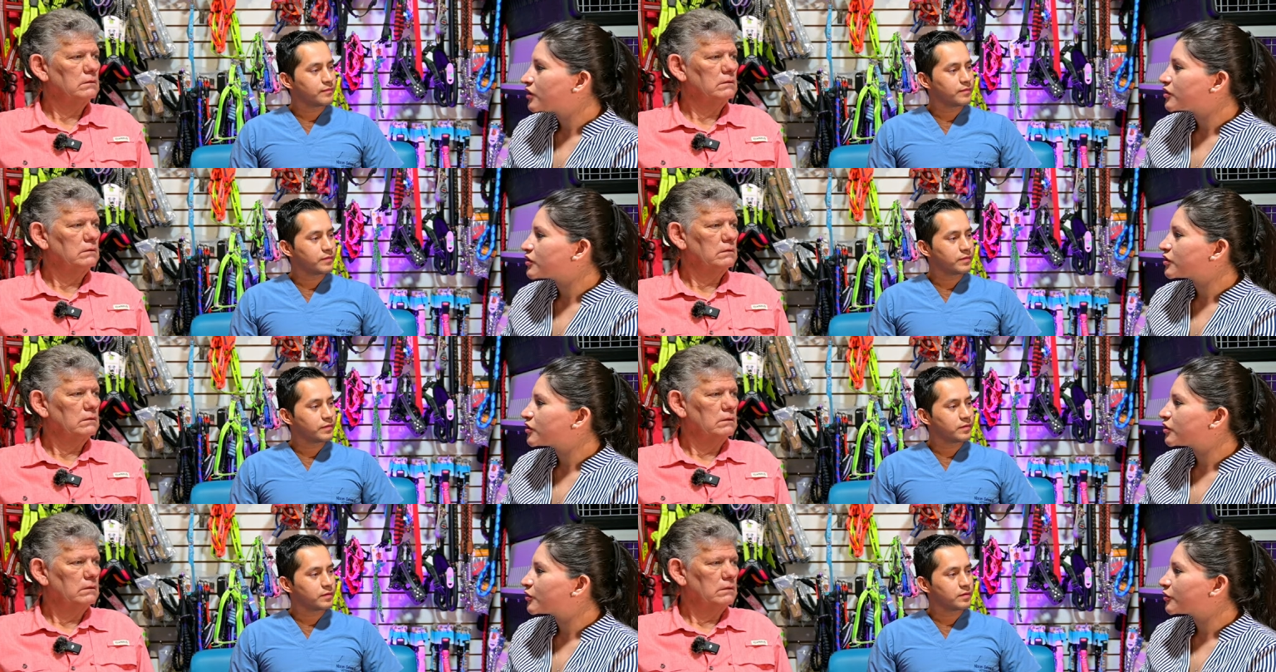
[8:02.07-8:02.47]

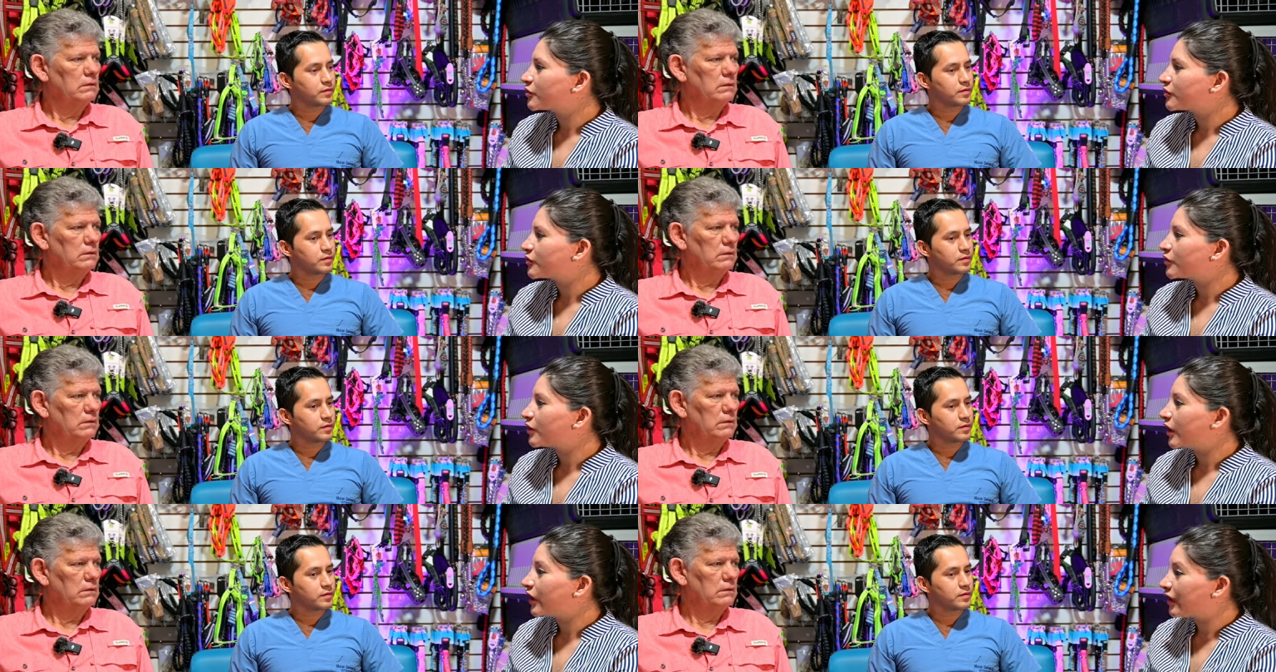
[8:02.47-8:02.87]
Speaker 1: So
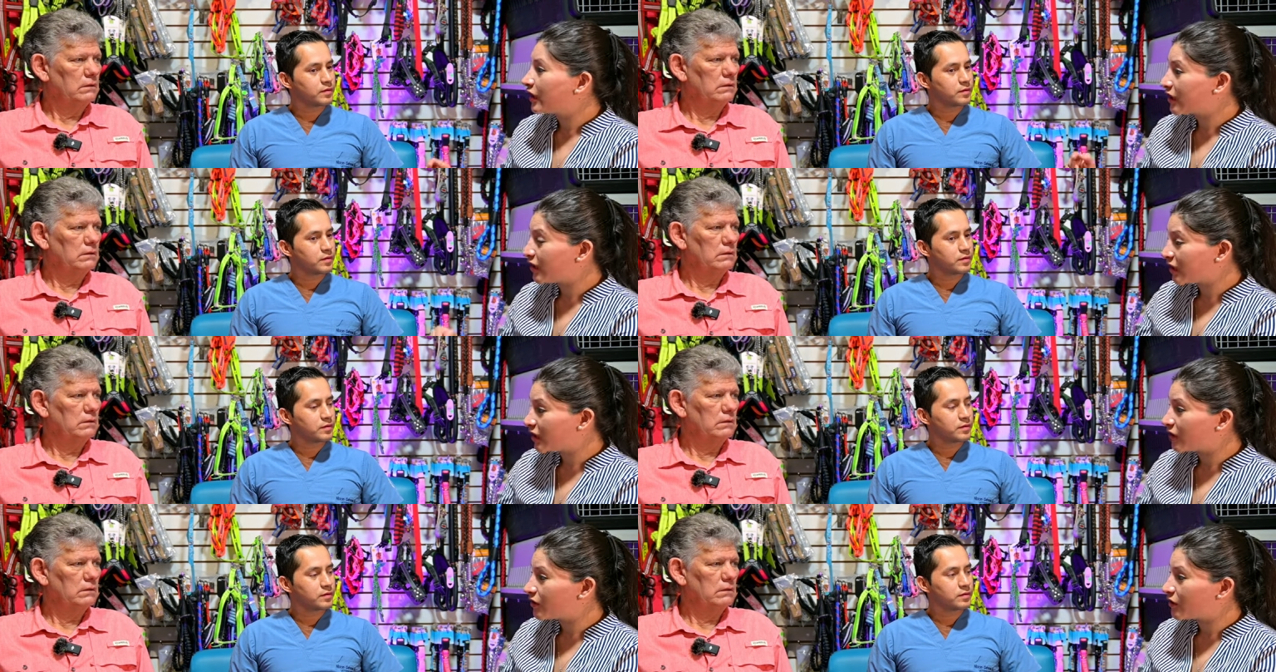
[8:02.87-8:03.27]

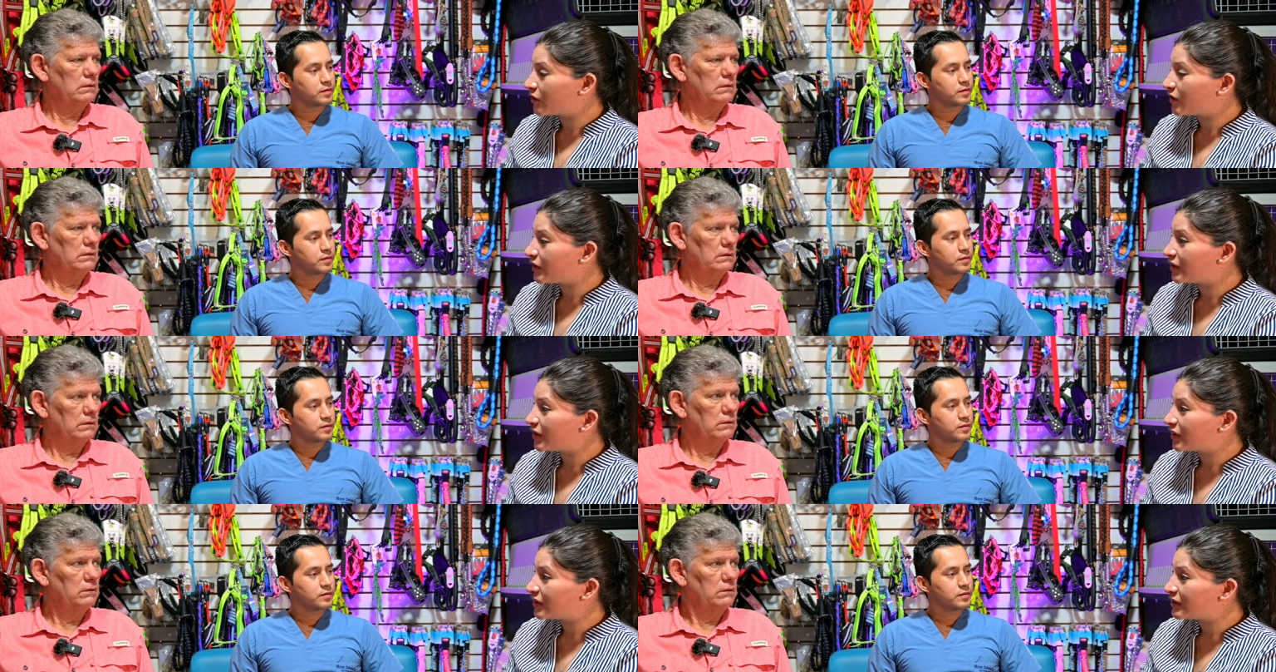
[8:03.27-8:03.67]
here
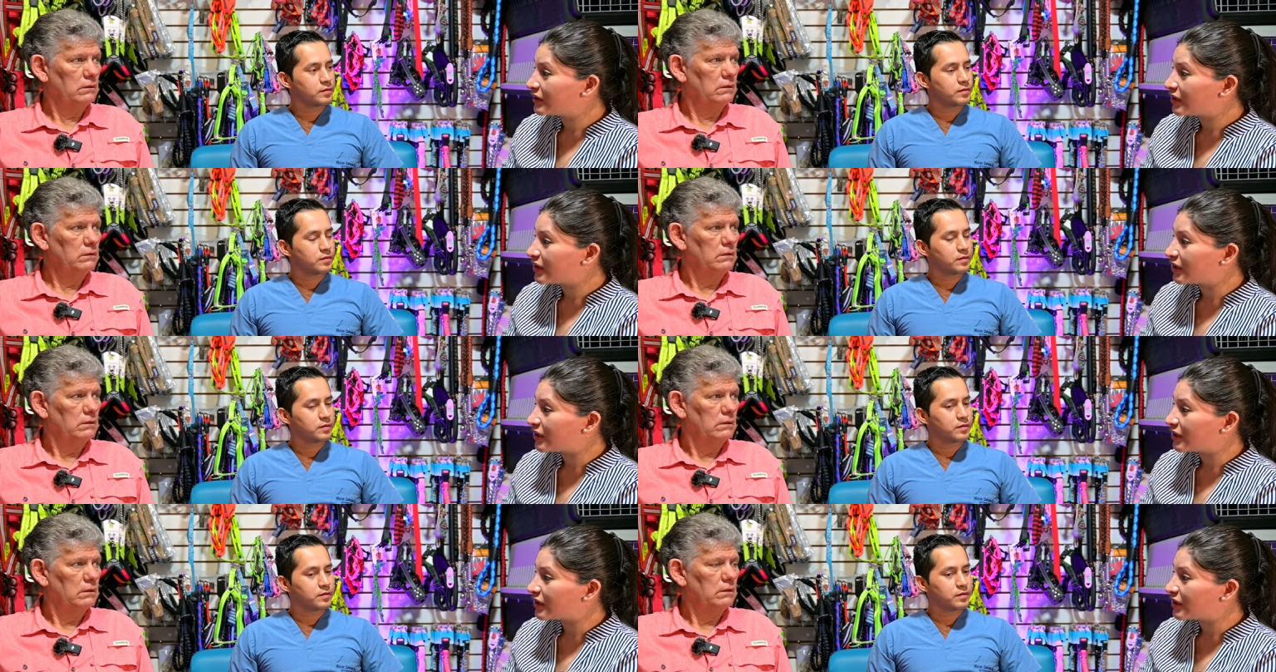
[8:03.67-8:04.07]
in the
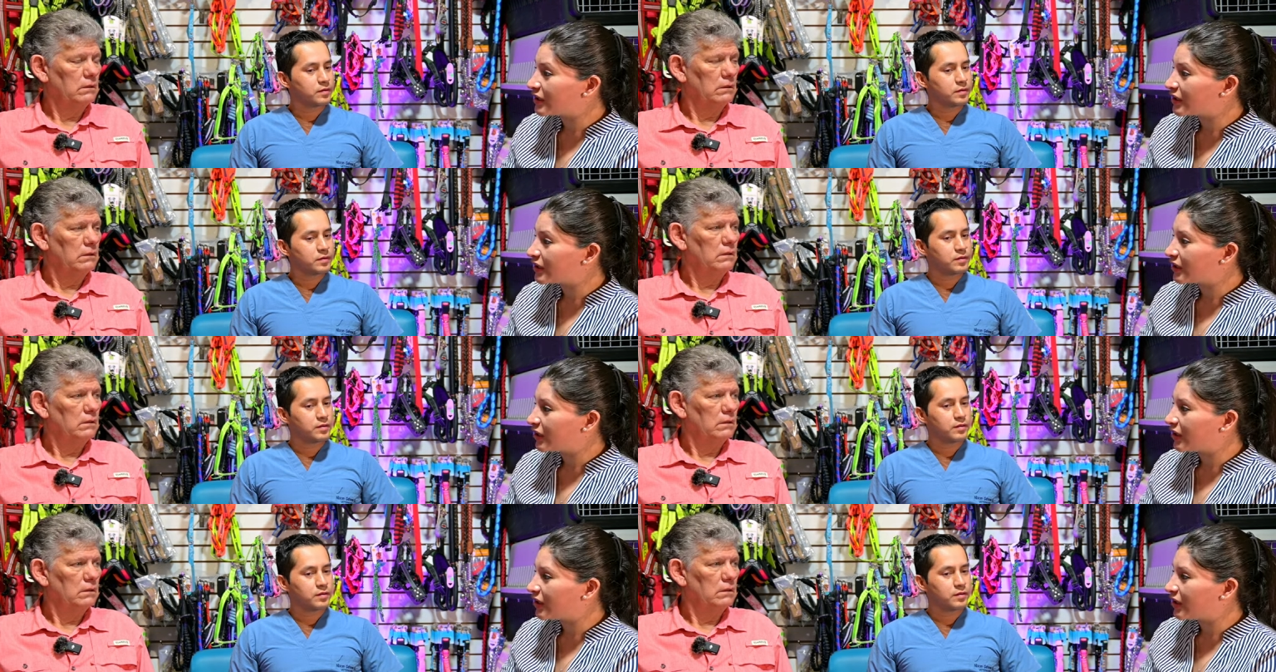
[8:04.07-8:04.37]
clinic,